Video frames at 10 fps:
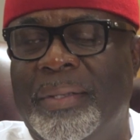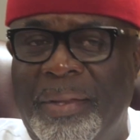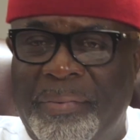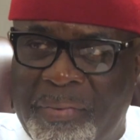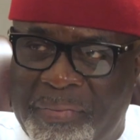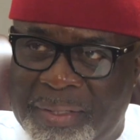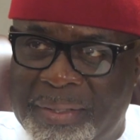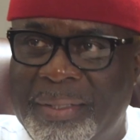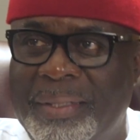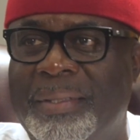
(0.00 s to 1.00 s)
lived
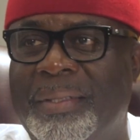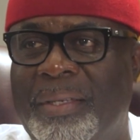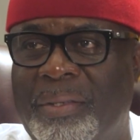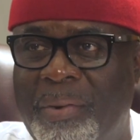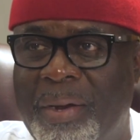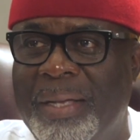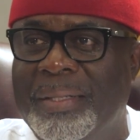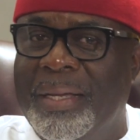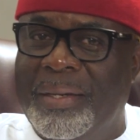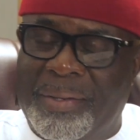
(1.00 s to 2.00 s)
overseas in the
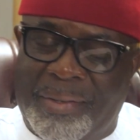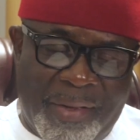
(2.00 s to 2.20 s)
US and